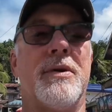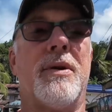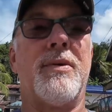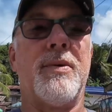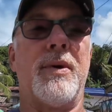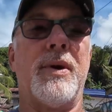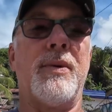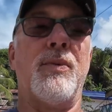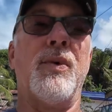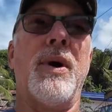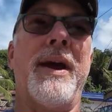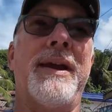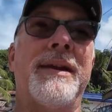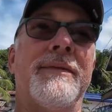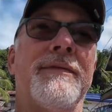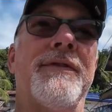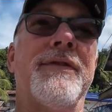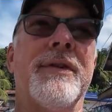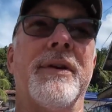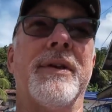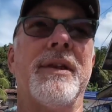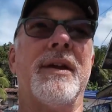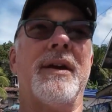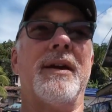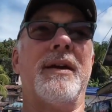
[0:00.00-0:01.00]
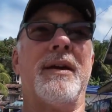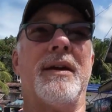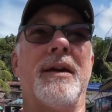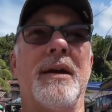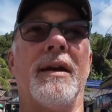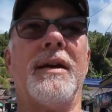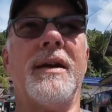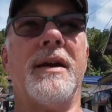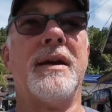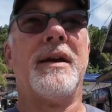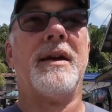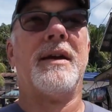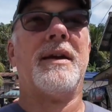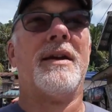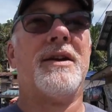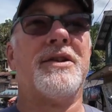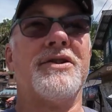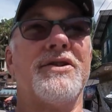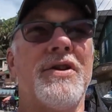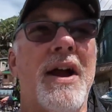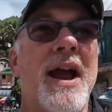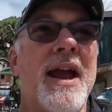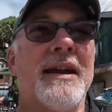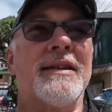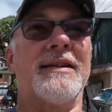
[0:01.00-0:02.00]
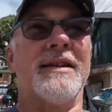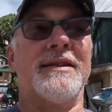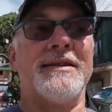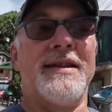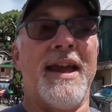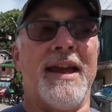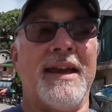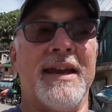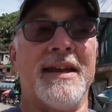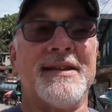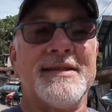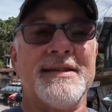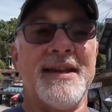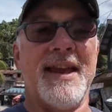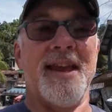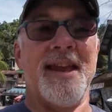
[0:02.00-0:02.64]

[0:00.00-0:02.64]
where we wait for the track to take us